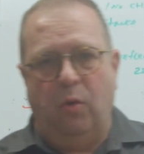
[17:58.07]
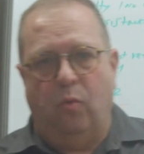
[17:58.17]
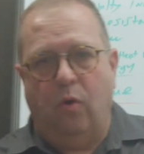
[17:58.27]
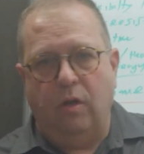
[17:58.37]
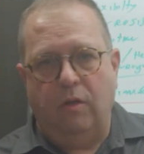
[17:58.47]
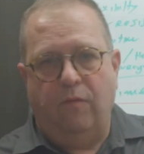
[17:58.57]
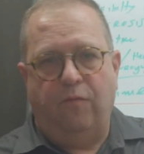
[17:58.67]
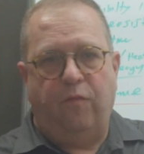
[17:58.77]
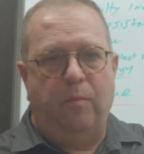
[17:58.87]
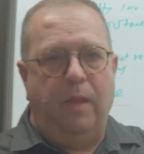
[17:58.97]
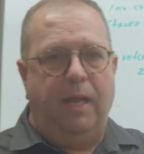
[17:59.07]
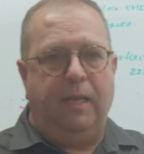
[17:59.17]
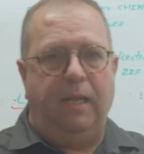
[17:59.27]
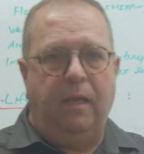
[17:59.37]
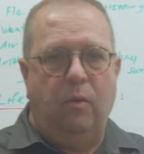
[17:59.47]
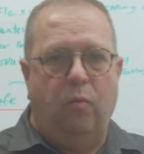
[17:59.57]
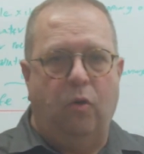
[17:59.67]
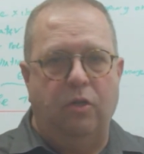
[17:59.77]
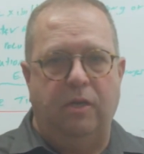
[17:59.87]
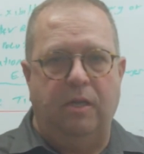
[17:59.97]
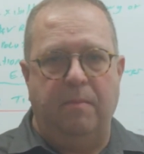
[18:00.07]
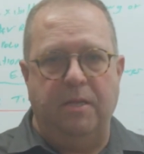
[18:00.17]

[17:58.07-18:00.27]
the wall from any water